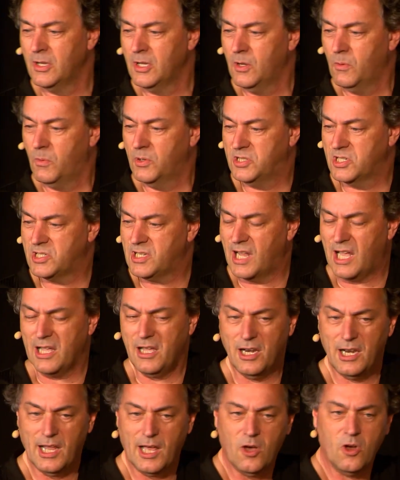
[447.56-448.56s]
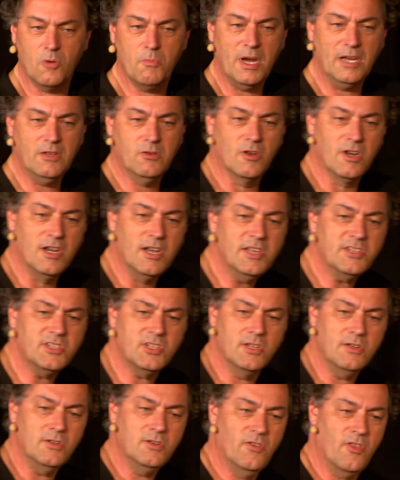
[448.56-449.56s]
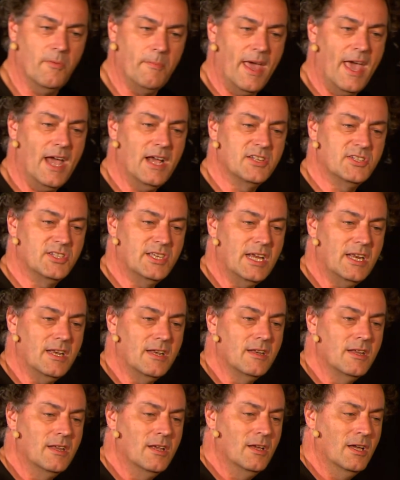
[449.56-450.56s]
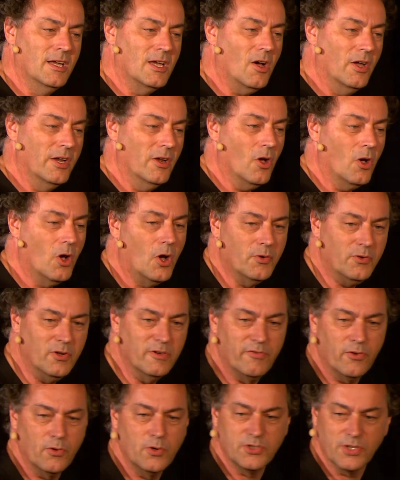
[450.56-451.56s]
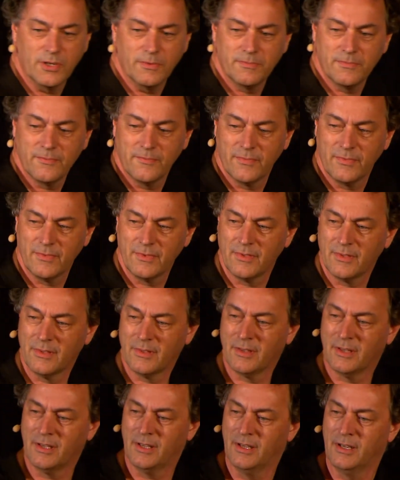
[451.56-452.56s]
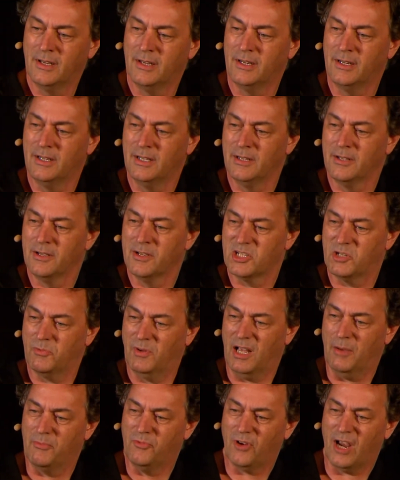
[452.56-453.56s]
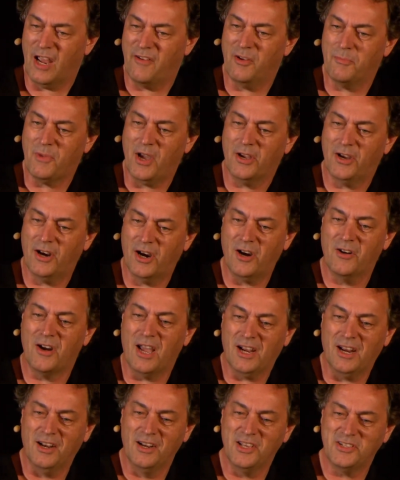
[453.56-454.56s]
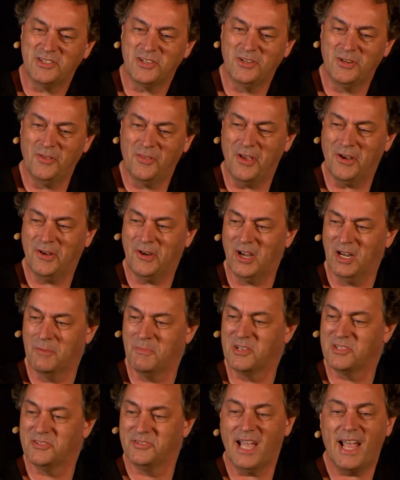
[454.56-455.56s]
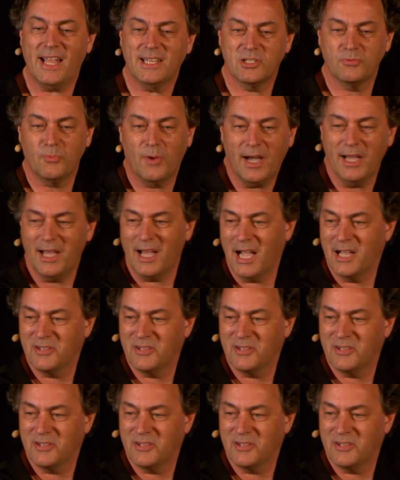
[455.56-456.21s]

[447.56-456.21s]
which is allowing me to listen to the magazine in audio version. So when I'm driving my car, I can listen to The Economist. That's why I